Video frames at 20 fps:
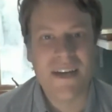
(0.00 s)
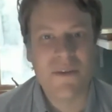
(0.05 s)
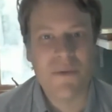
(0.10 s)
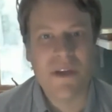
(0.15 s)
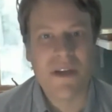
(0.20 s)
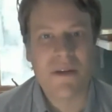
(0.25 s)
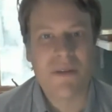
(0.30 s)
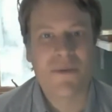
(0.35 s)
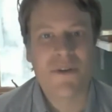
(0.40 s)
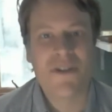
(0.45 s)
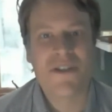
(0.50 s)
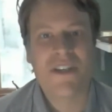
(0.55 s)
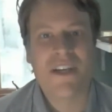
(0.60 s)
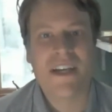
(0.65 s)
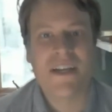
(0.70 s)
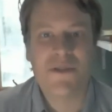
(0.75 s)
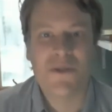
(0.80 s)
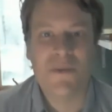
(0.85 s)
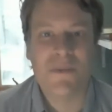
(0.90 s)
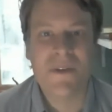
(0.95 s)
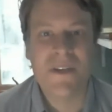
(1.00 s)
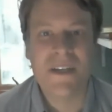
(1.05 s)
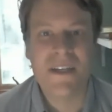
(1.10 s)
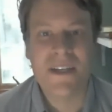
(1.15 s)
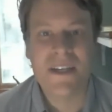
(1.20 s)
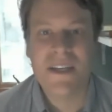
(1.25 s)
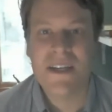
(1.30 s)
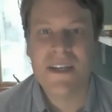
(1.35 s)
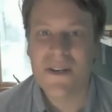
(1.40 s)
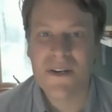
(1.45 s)
We appreciate you
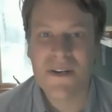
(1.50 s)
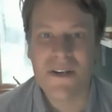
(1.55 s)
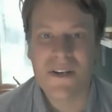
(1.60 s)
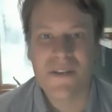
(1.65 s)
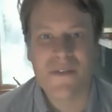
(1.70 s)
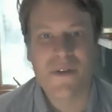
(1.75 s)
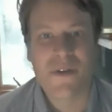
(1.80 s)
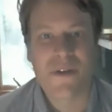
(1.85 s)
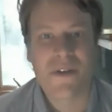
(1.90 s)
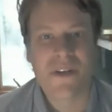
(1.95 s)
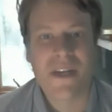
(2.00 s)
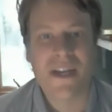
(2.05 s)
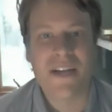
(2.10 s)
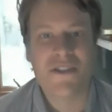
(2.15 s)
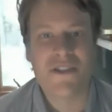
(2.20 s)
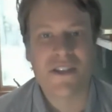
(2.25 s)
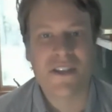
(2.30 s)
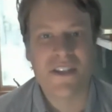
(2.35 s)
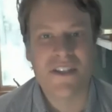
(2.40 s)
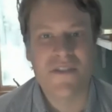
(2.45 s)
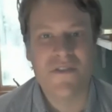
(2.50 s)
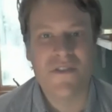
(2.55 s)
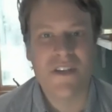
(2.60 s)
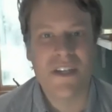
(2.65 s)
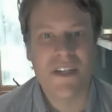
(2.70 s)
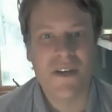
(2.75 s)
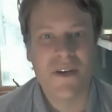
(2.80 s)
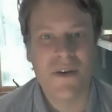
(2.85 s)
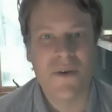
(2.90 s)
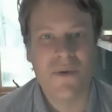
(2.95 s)
being here. And if you're catching this
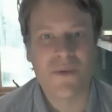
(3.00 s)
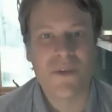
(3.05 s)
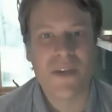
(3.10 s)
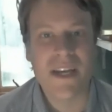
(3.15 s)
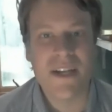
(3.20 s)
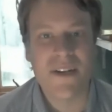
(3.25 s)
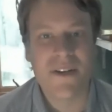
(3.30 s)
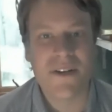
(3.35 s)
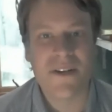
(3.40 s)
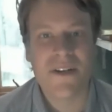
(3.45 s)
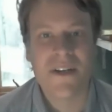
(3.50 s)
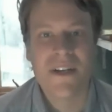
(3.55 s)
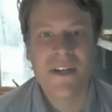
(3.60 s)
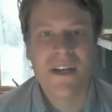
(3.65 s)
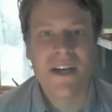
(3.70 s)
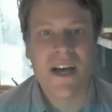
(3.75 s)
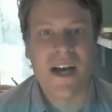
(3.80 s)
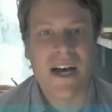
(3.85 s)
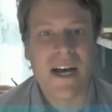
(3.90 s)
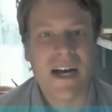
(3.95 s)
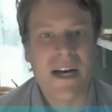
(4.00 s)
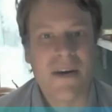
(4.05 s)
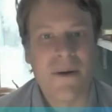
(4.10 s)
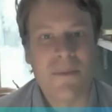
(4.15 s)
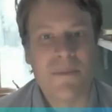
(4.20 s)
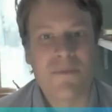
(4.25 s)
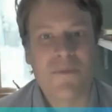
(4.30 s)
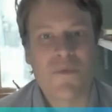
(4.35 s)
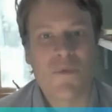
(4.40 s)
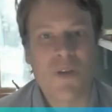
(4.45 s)
video later,
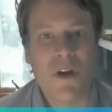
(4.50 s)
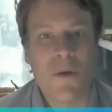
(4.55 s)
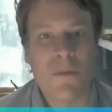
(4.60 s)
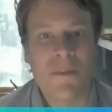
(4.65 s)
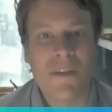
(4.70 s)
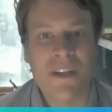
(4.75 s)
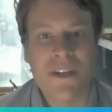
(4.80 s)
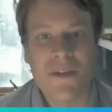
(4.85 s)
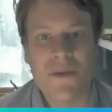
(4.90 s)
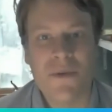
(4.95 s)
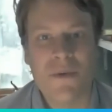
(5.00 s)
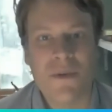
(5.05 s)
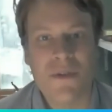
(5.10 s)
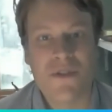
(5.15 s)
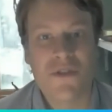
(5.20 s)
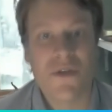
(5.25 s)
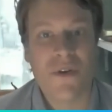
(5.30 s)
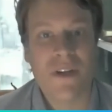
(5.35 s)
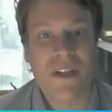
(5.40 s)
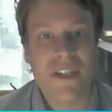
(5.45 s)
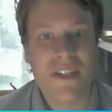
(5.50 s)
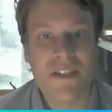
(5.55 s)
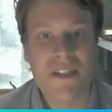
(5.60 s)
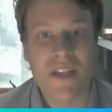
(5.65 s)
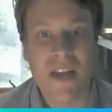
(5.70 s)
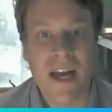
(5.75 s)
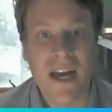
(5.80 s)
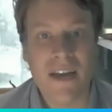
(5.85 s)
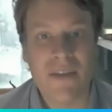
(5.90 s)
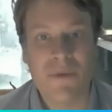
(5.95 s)
um, we hope that you will join us
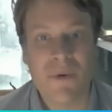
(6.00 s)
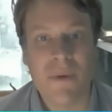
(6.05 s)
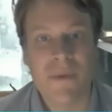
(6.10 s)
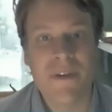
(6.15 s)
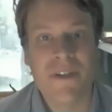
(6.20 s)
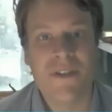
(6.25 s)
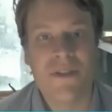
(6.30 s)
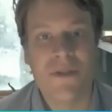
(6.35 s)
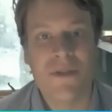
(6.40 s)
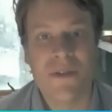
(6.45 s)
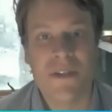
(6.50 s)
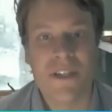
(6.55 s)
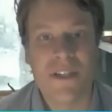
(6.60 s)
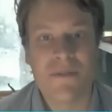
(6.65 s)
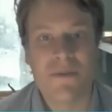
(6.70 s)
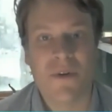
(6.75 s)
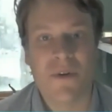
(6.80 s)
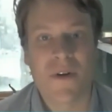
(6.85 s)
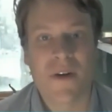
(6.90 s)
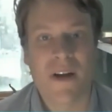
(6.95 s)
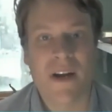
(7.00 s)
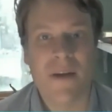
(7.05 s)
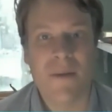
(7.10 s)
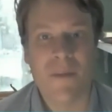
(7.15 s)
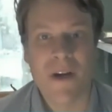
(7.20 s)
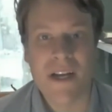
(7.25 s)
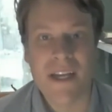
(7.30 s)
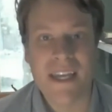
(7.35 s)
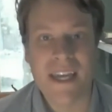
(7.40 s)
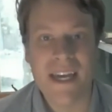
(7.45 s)
live when we do this program
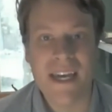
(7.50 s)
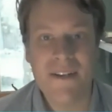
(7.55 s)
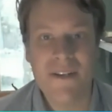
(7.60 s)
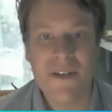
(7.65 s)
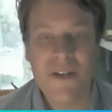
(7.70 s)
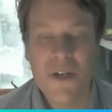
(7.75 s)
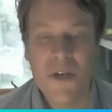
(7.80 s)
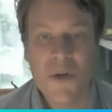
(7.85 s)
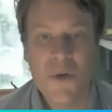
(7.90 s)
again.